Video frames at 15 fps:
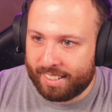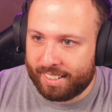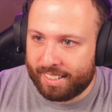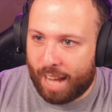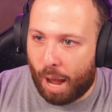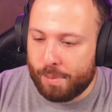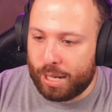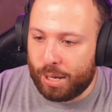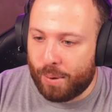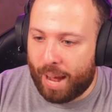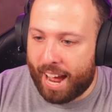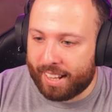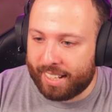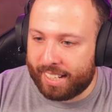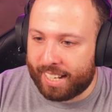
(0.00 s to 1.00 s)
I'm the new
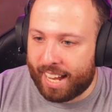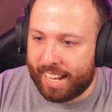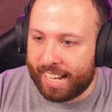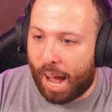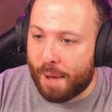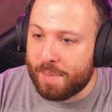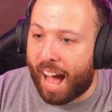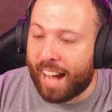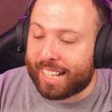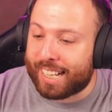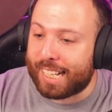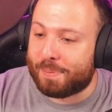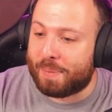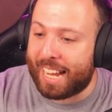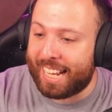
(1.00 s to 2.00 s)
Ali A. I'm not
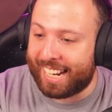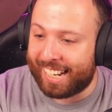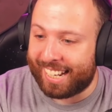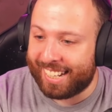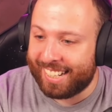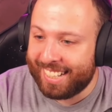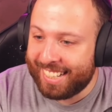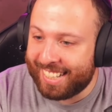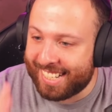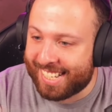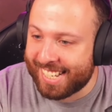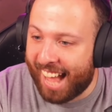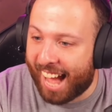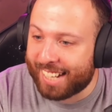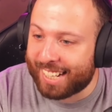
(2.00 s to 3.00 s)
clickbaiting. This
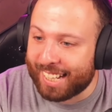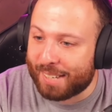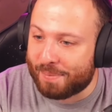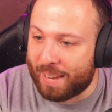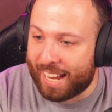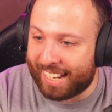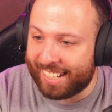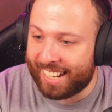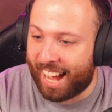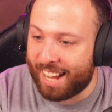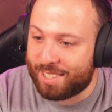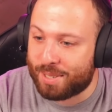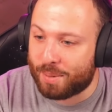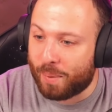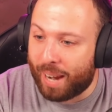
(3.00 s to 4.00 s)
is not clickbait. I
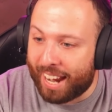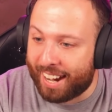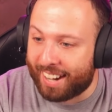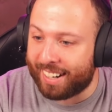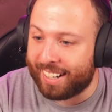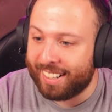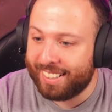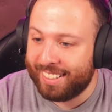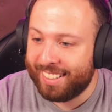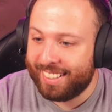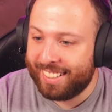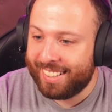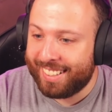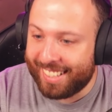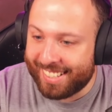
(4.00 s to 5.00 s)
swear.
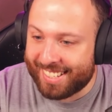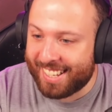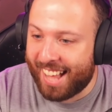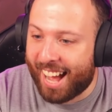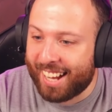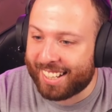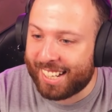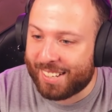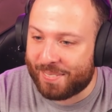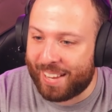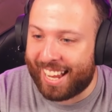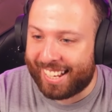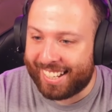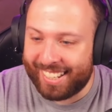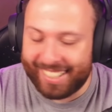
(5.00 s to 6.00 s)
This is not
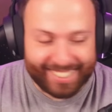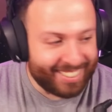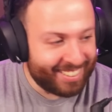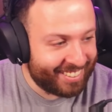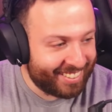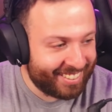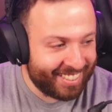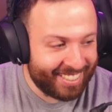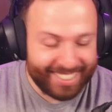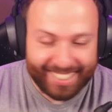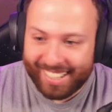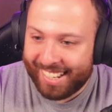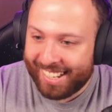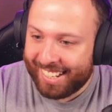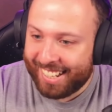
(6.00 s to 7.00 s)
clickbait.
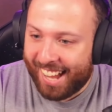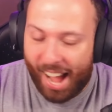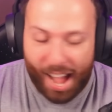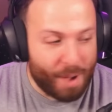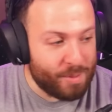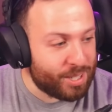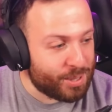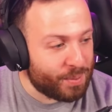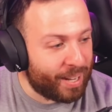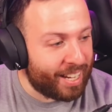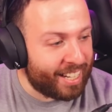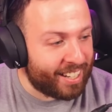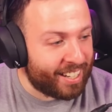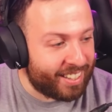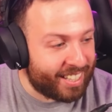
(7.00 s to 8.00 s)
I'm just
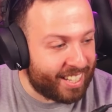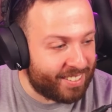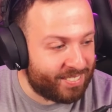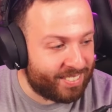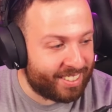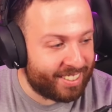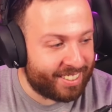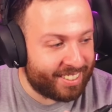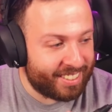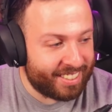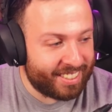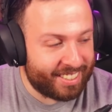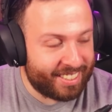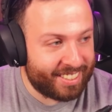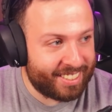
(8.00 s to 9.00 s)
waiting on them
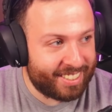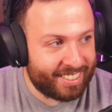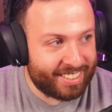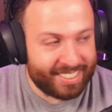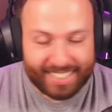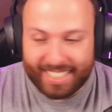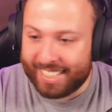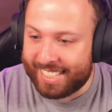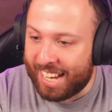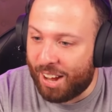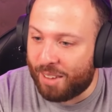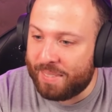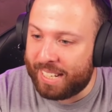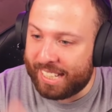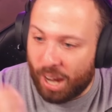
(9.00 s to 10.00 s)
to
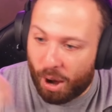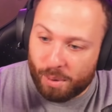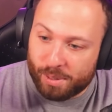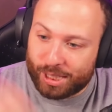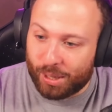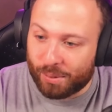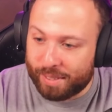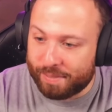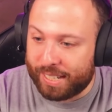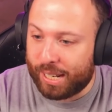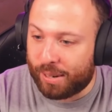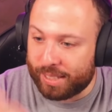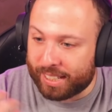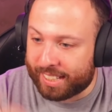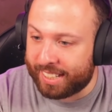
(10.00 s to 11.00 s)
tell me, yo, show the
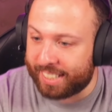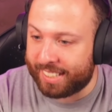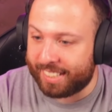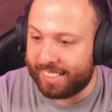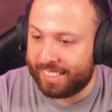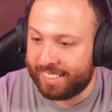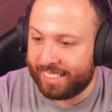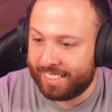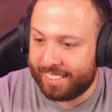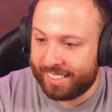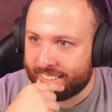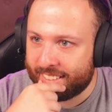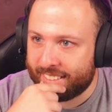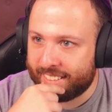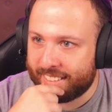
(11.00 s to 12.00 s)
video. You're good.
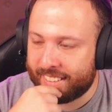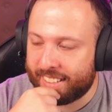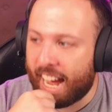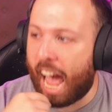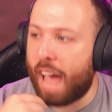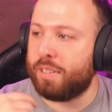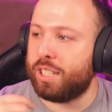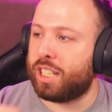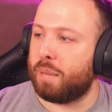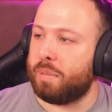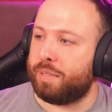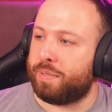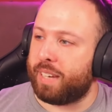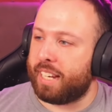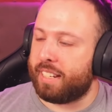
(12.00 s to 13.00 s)
I have a chubby
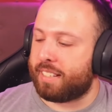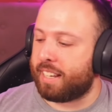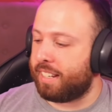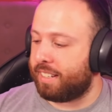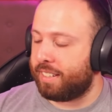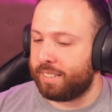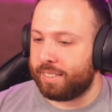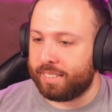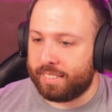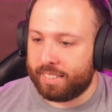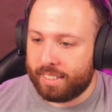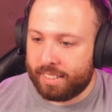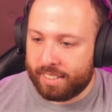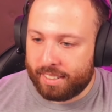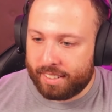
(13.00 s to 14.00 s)
face. I do.
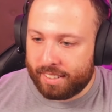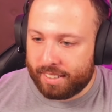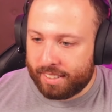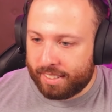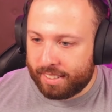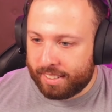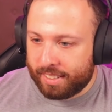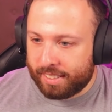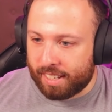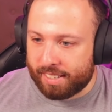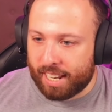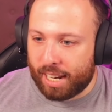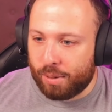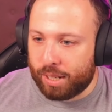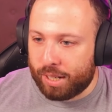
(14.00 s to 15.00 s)
Does
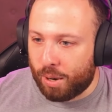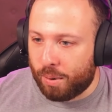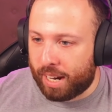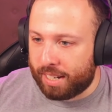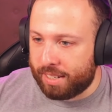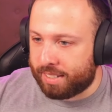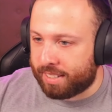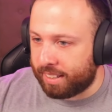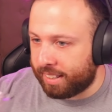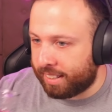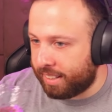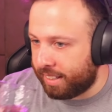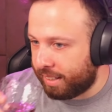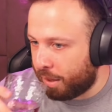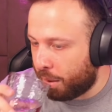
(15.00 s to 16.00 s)
anyone know what I used to look like?